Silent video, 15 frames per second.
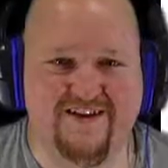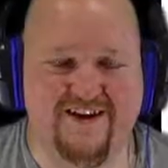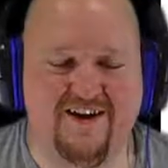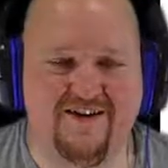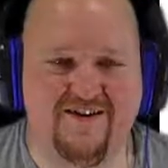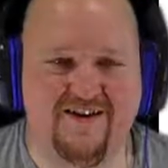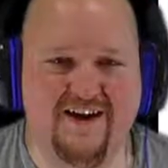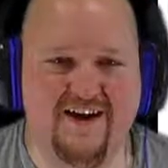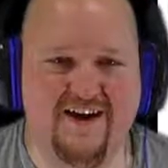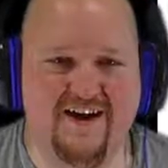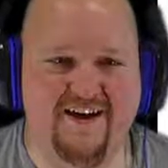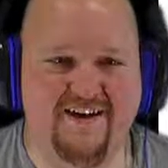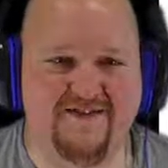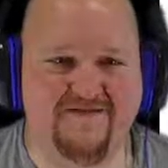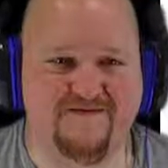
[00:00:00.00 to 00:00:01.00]

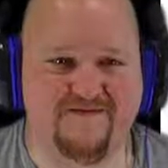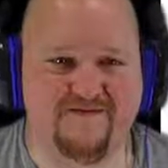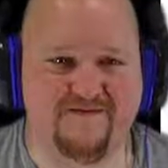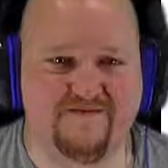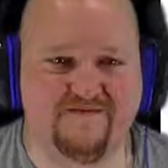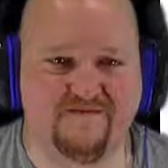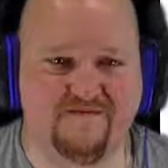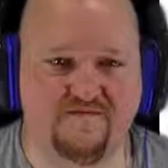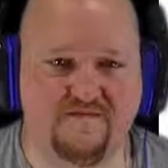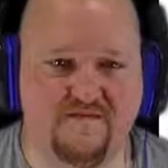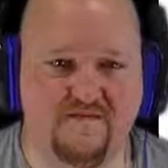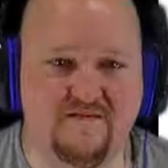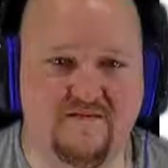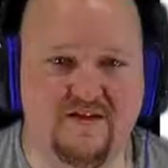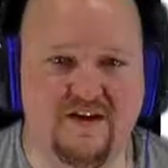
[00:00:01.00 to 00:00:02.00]
Okay.
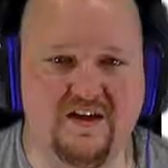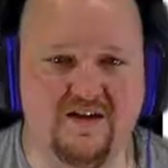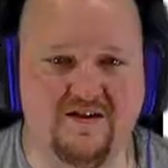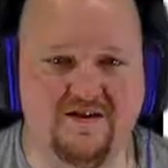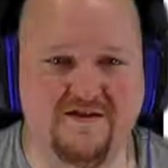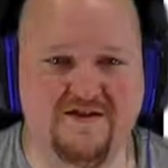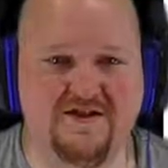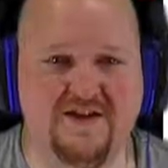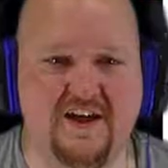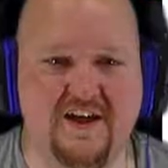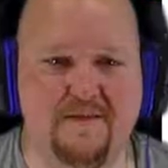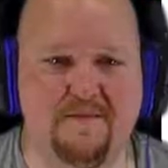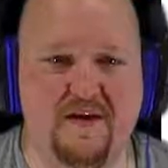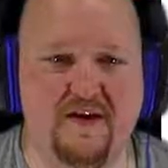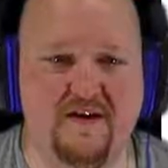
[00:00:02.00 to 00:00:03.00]
Looks like you
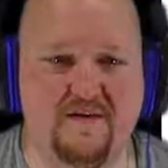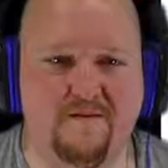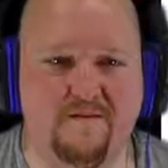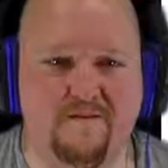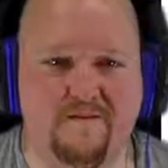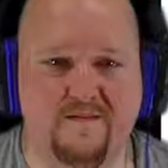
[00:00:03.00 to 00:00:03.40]
beat him.